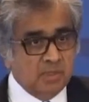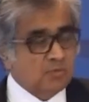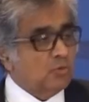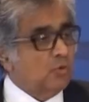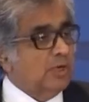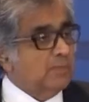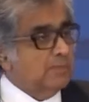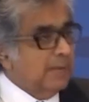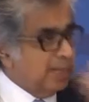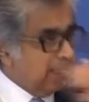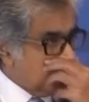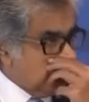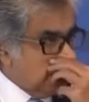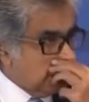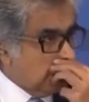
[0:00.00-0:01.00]
So it made
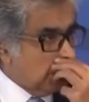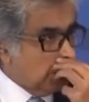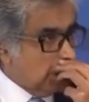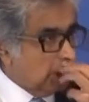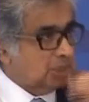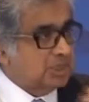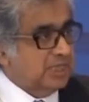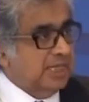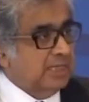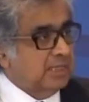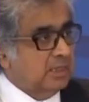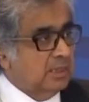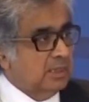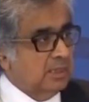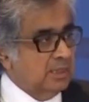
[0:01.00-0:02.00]
a general law
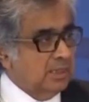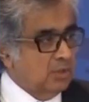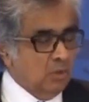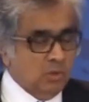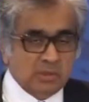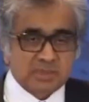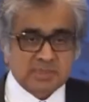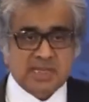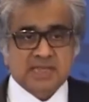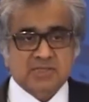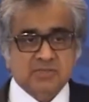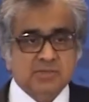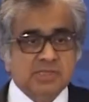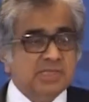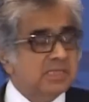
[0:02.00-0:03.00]
saying in all the
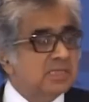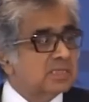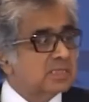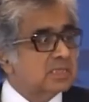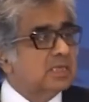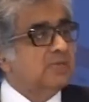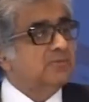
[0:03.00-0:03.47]
tax treaties,